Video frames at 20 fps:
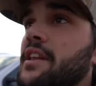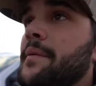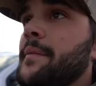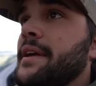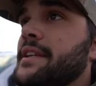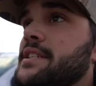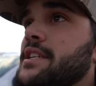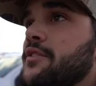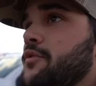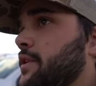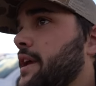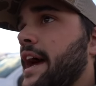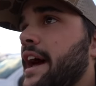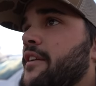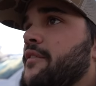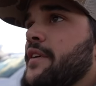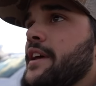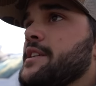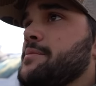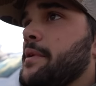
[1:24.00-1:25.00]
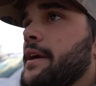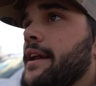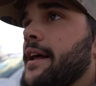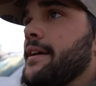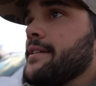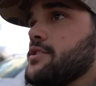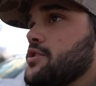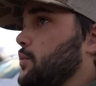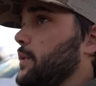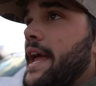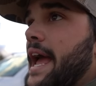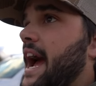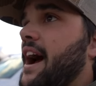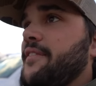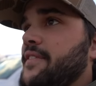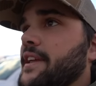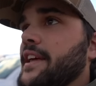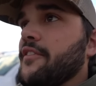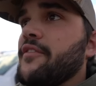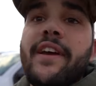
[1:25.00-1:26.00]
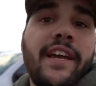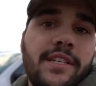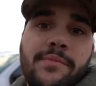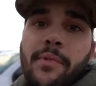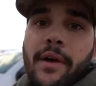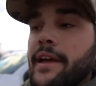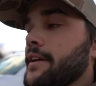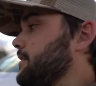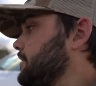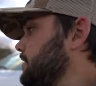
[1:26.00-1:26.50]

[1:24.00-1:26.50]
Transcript: limits if we had face paint on, so we have to get face paint.